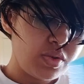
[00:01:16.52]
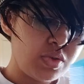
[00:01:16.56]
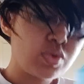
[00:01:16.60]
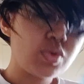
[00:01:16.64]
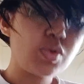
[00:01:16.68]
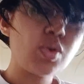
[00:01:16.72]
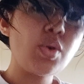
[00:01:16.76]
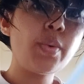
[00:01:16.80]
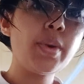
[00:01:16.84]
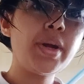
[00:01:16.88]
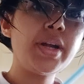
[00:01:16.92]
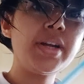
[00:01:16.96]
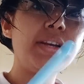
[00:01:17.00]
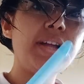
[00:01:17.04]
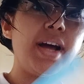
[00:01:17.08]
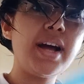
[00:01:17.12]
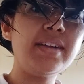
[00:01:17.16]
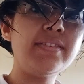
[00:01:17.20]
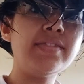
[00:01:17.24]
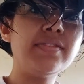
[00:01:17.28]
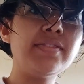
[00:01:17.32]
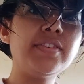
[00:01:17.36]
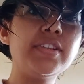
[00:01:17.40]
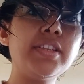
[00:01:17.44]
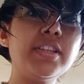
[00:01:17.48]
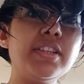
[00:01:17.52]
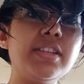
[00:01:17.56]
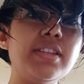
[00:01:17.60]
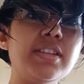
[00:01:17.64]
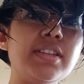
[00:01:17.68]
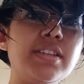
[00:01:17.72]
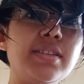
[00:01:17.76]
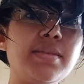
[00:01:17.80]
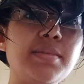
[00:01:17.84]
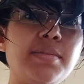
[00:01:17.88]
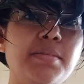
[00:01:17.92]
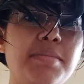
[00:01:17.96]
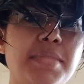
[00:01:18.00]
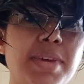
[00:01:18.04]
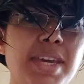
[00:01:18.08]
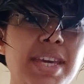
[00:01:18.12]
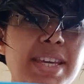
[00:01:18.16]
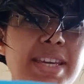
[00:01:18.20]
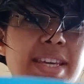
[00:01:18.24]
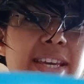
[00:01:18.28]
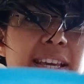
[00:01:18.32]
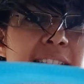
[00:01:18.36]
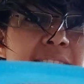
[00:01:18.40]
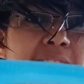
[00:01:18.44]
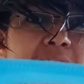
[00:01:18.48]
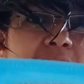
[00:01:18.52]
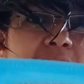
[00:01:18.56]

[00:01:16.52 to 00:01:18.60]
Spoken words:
So we are done with making